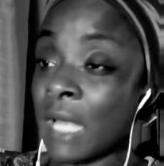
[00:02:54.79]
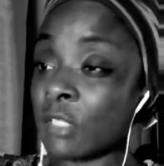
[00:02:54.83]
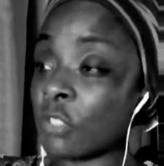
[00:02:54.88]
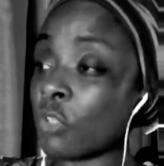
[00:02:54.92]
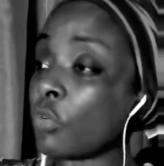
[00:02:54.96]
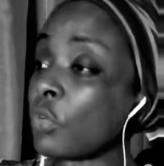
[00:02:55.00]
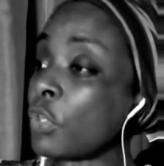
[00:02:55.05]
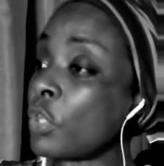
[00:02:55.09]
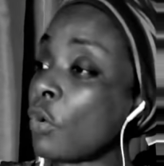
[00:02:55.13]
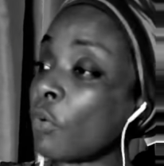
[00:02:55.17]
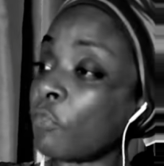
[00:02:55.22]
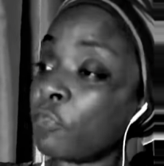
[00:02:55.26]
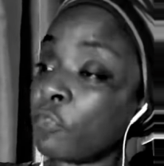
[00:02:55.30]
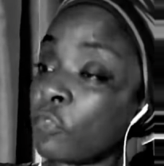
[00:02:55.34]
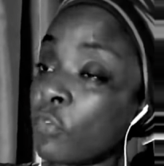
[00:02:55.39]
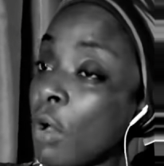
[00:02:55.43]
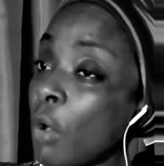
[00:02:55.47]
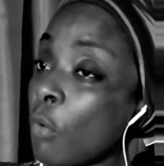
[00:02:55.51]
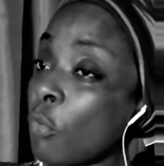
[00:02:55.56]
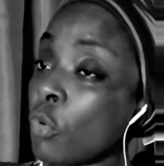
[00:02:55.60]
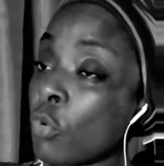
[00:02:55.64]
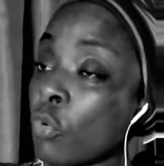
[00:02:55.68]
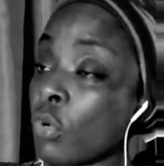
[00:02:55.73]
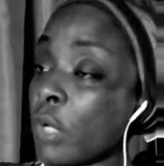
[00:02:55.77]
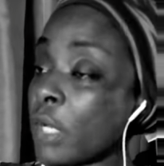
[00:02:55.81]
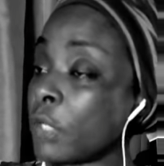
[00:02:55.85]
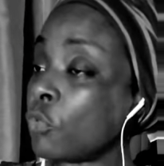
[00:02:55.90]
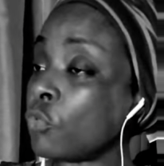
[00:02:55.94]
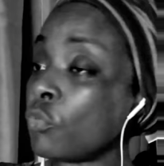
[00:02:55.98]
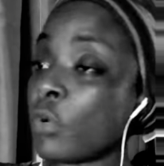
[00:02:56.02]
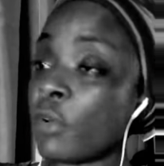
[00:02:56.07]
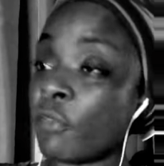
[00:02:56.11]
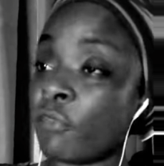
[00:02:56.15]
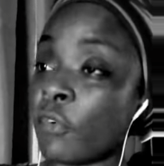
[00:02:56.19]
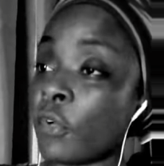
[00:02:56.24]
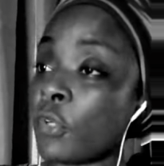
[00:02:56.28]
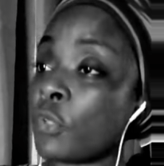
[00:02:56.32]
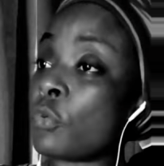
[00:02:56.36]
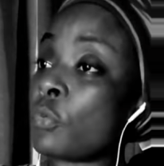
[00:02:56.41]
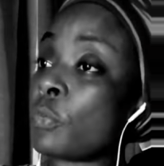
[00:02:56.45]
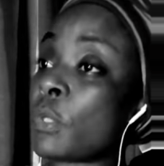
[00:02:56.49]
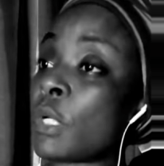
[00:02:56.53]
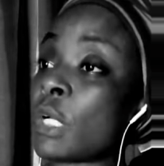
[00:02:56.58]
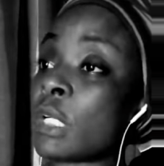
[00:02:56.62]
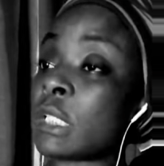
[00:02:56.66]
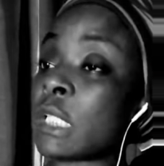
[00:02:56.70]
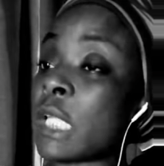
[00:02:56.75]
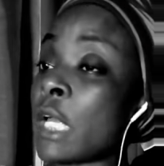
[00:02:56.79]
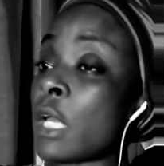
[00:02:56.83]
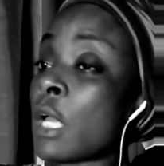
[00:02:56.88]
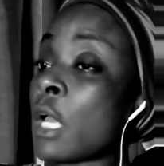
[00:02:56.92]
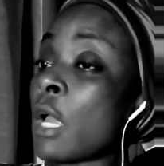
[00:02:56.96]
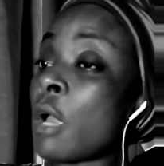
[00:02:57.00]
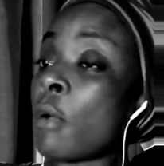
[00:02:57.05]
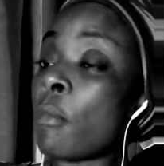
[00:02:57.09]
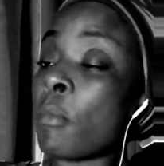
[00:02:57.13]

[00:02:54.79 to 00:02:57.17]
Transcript: answering your phone. I will go and do it for you because that.